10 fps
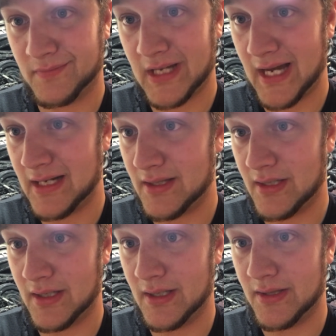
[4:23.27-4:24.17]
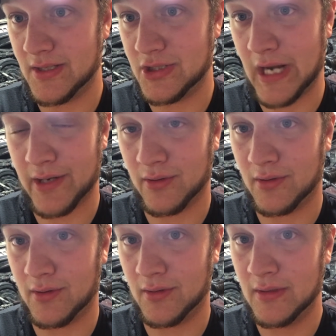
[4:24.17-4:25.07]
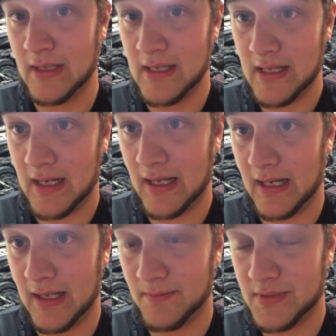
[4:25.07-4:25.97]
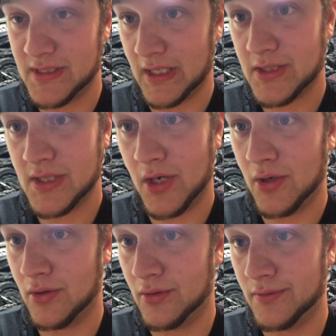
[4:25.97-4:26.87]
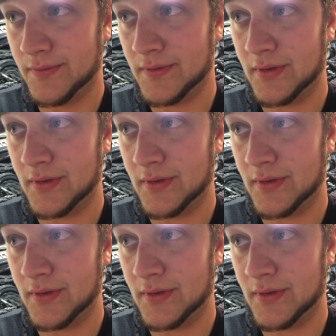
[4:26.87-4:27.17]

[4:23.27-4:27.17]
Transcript: kind of the general 6.0